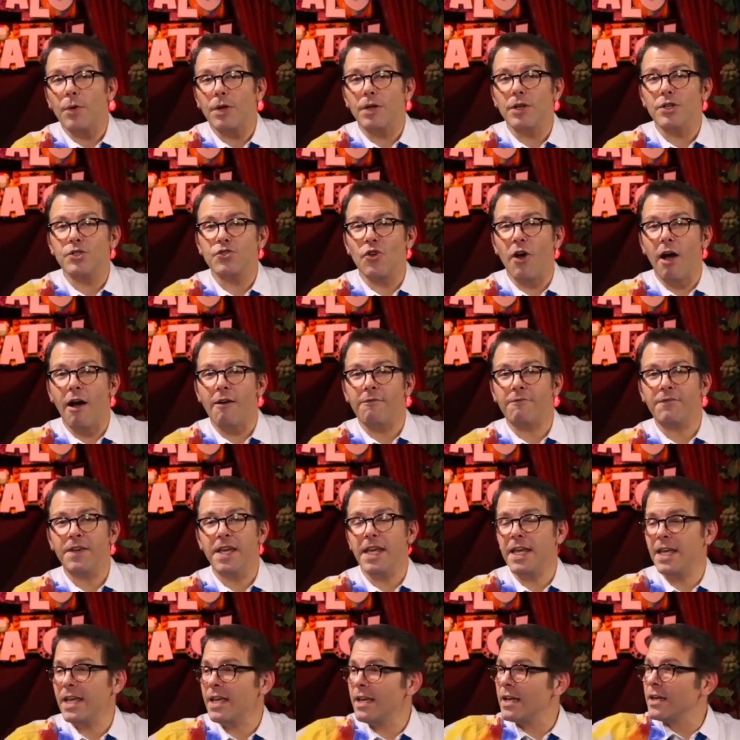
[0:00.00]
we're gonna draw a
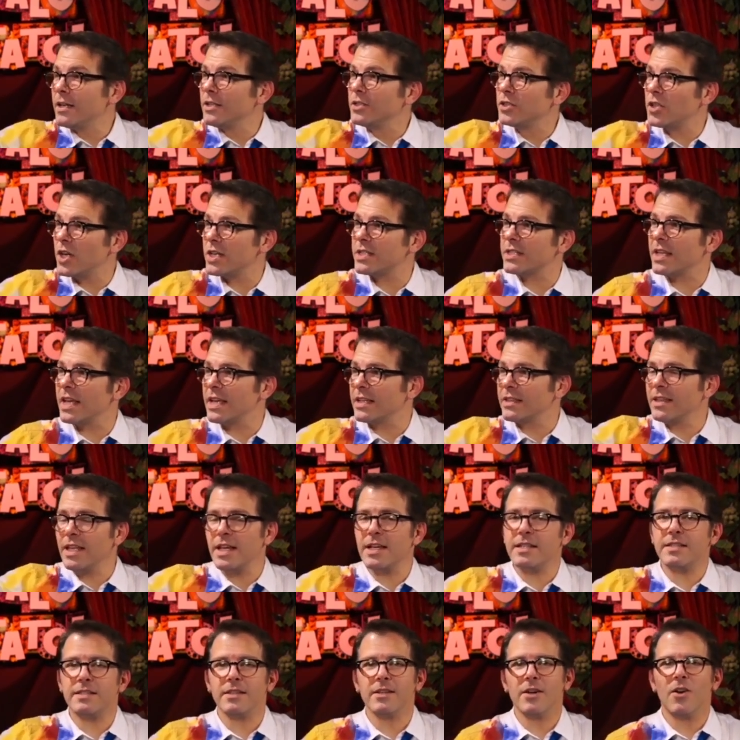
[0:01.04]
V, just like
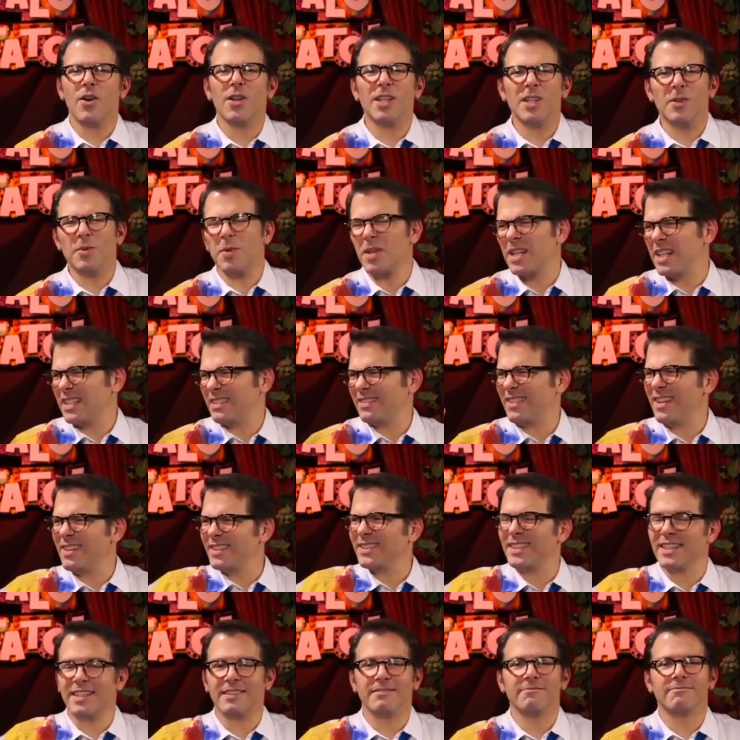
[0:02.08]
this, only we're gonna
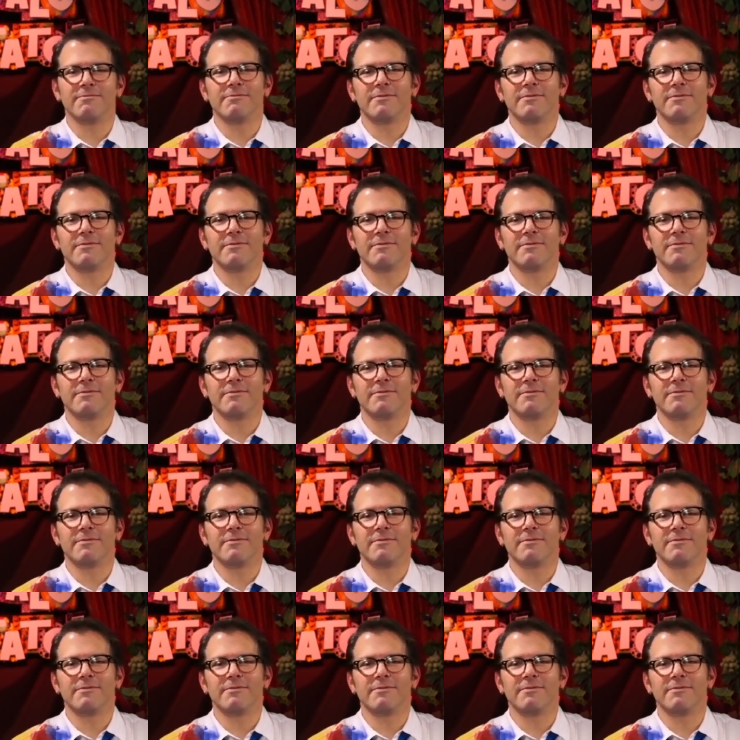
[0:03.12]
tilt it